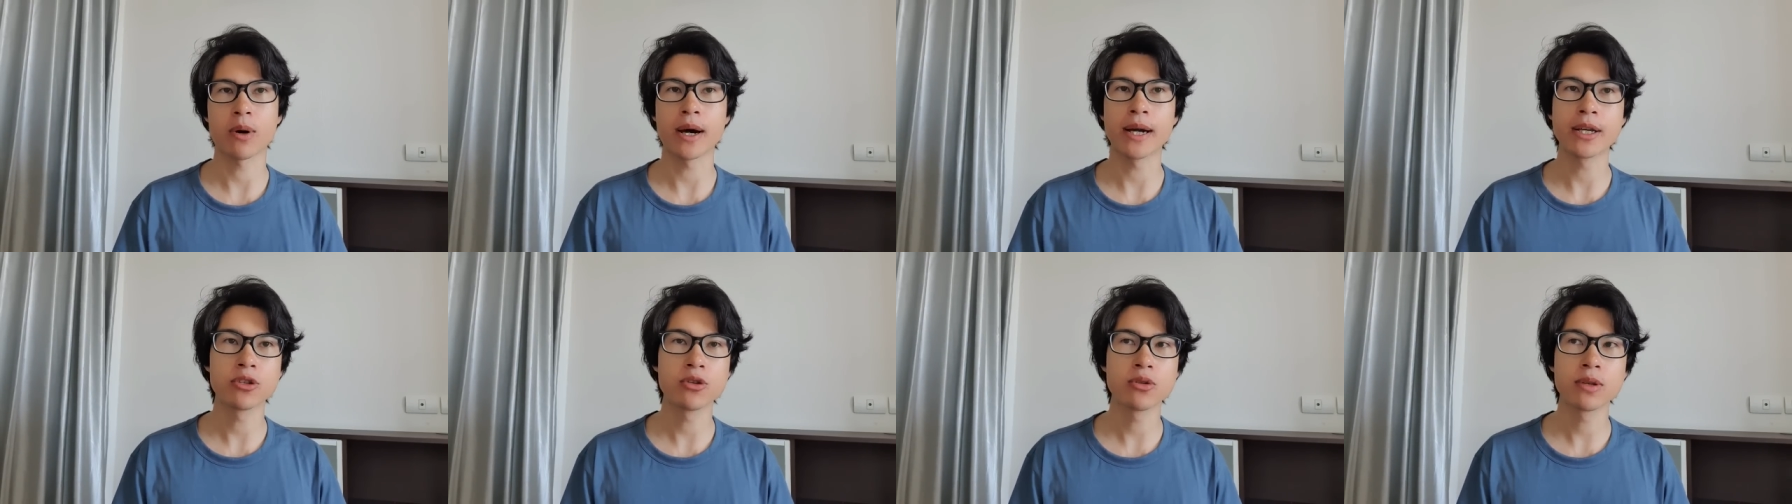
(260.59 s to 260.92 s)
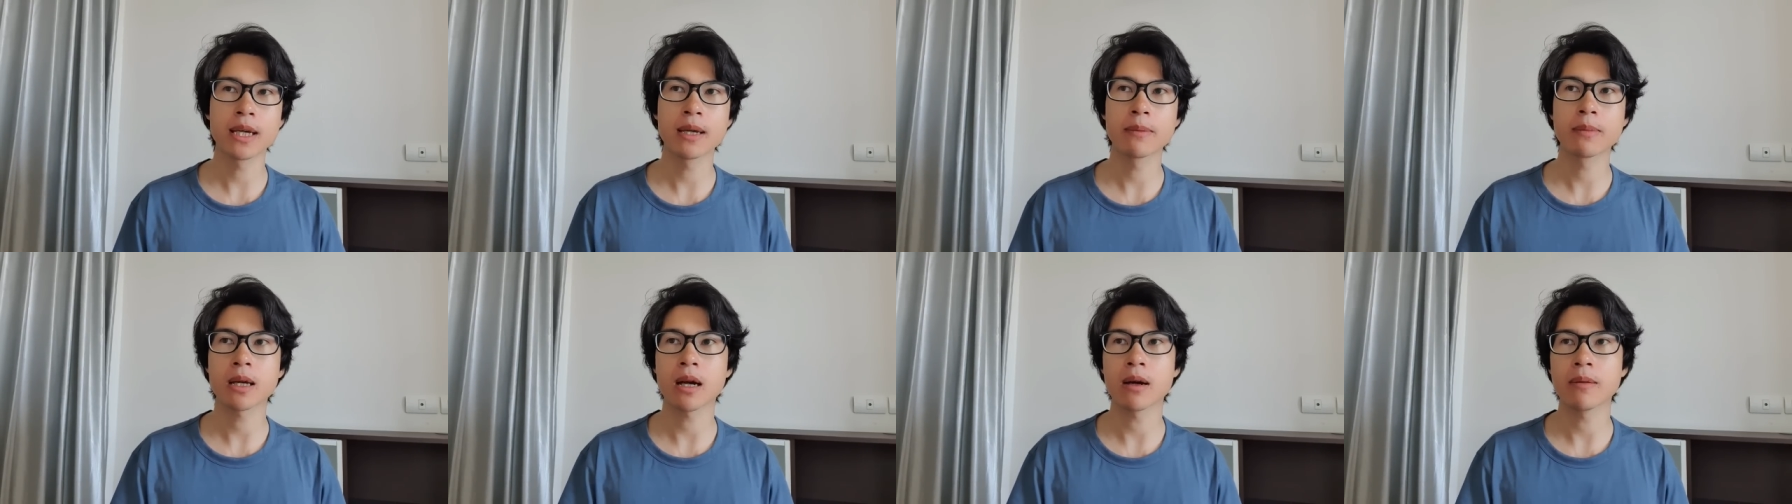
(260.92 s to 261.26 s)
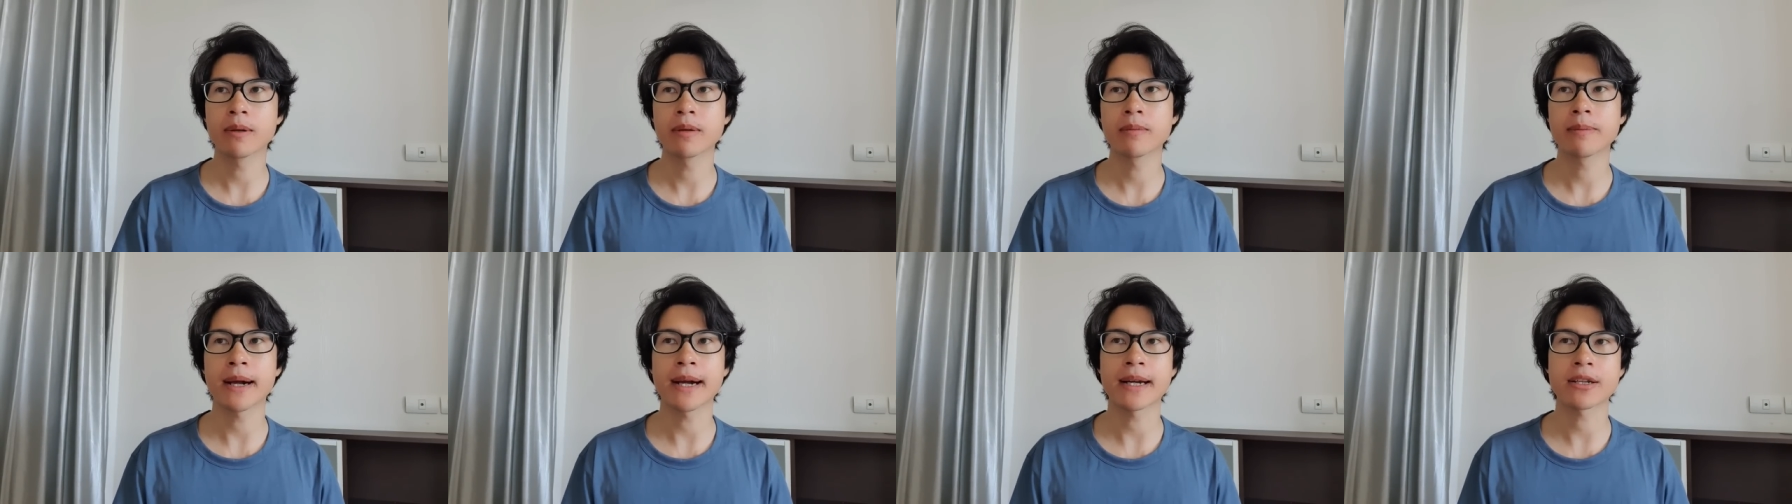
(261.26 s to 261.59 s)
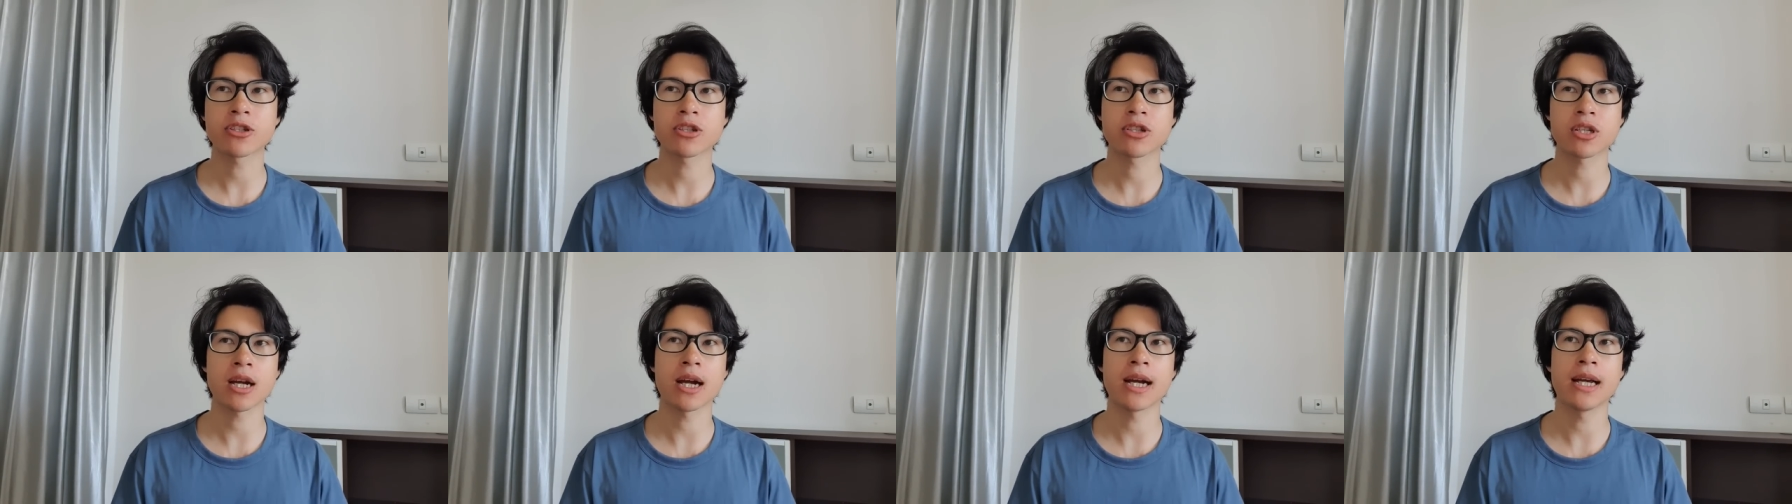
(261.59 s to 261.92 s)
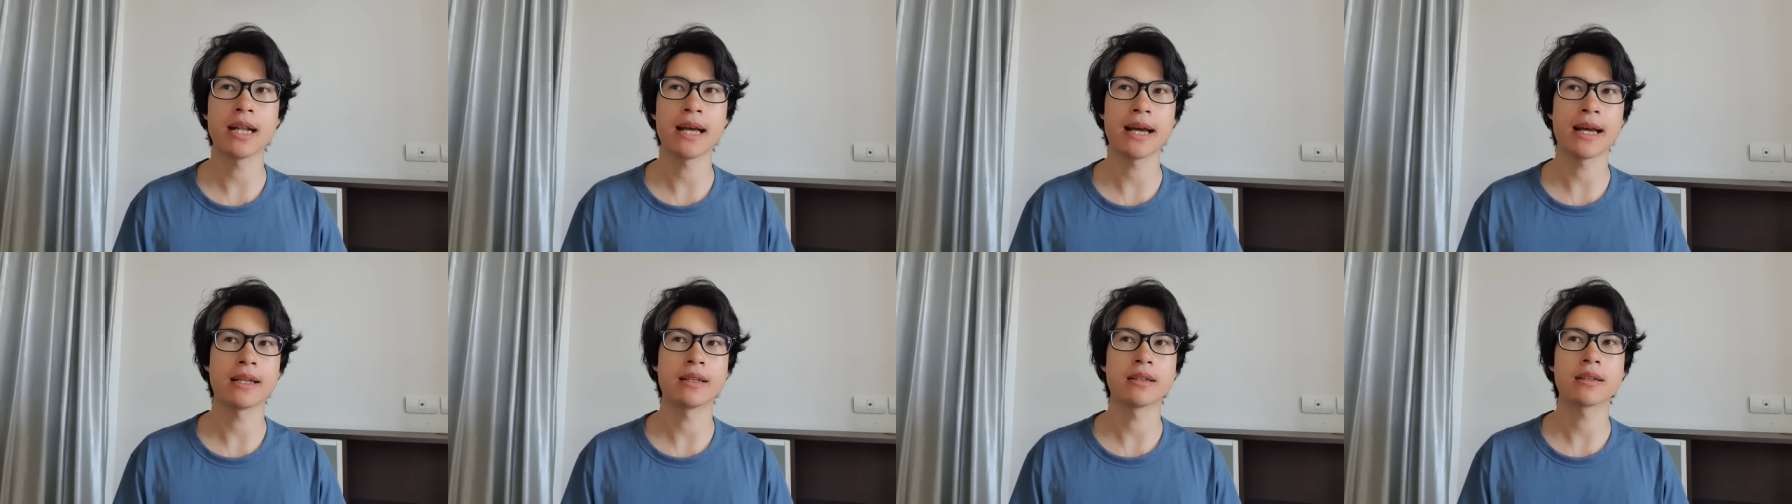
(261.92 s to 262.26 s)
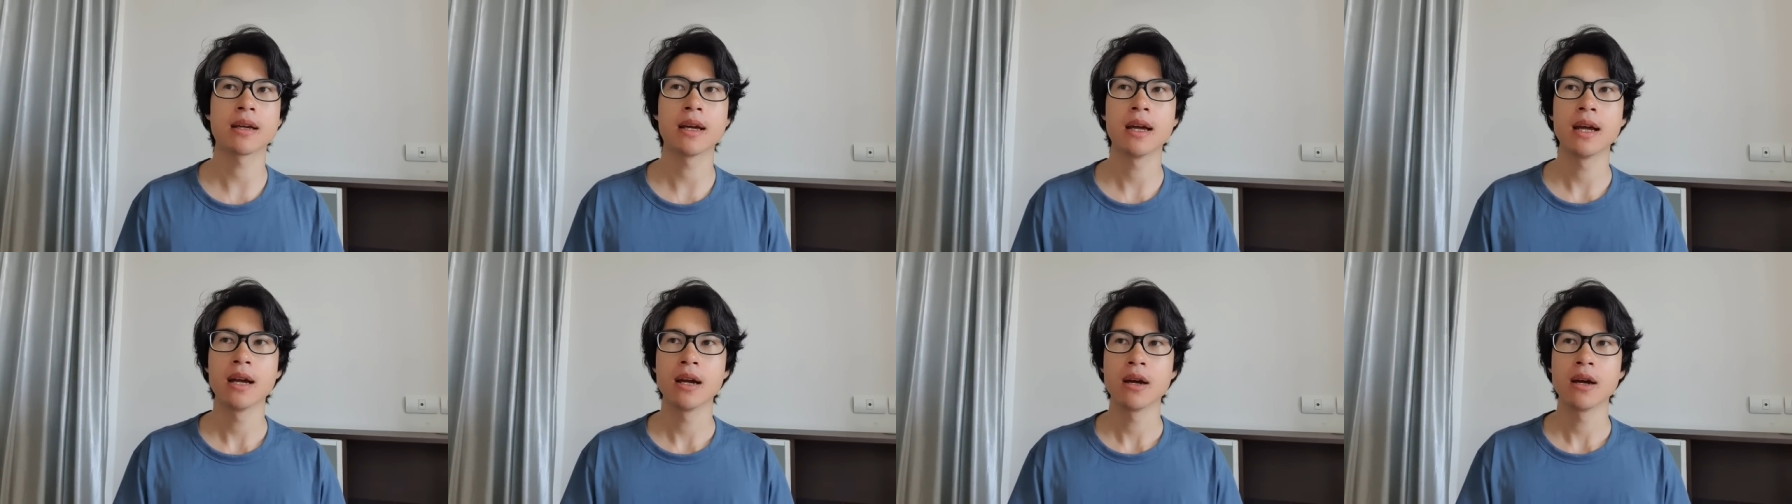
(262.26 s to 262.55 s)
Why do you keep coming back to Thailand?